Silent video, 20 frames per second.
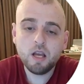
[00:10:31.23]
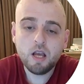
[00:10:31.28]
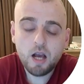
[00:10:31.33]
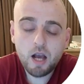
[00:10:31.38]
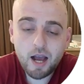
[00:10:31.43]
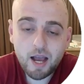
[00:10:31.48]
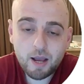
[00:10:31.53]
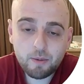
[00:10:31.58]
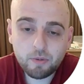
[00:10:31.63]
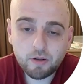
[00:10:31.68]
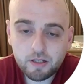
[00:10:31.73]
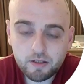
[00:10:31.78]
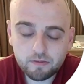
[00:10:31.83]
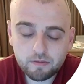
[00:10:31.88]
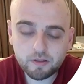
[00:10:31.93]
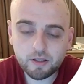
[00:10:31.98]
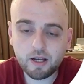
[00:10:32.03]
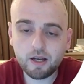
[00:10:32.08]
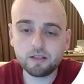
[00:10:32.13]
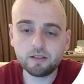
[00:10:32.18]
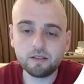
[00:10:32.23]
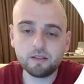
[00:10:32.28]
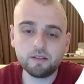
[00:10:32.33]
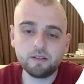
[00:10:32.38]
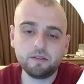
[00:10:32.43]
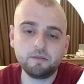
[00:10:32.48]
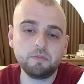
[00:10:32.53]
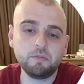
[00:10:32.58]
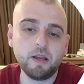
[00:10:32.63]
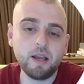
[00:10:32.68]
I believe that
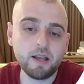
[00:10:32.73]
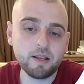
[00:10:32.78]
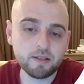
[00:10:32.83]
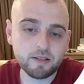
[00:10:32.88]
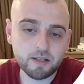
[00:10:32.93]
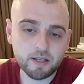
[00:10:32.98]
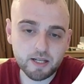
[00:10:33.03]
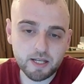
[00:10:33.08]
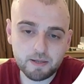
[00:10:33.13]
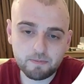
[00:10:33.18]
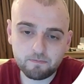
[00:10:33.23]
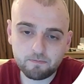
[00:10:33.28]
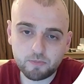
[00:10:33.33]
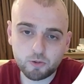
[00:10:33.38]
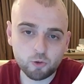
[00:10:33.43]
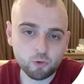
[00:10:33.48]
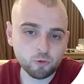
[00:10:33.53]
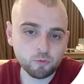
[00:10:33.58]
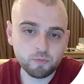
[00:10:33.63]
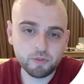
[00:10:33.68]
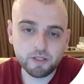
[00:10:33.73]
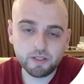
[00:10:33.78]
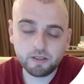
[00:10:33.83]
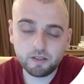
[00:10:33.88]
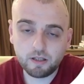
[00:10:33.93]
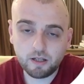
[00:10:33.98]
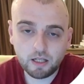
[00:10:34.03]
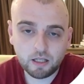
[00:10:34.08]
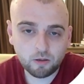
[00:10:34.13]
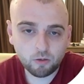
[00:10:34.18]
Eze should be in
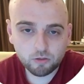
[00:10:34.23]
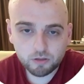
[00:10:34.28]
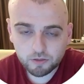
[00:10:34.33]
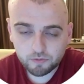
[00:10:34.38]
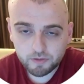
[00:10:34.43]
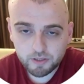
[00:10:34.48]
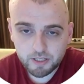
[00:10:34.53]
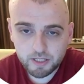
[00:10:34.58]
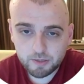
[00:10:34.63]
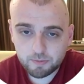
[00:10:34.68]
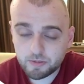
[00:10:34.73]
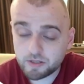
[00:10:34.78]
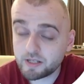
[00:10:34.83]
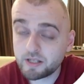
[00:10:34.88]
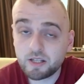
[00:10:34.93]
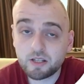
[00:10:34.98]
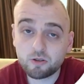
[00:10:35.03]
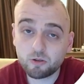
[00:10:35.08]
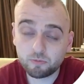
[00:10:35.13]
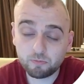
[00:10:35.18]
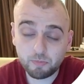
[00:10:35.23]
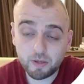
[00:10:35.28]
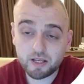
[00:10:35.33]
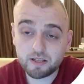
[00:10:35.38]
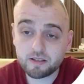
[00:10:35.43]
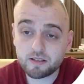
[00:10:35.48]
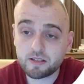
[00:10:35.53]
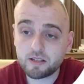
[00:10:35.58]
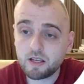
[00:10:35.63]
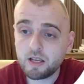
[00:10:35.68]
a lot of teams. He's on
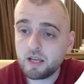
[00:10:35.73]
pens.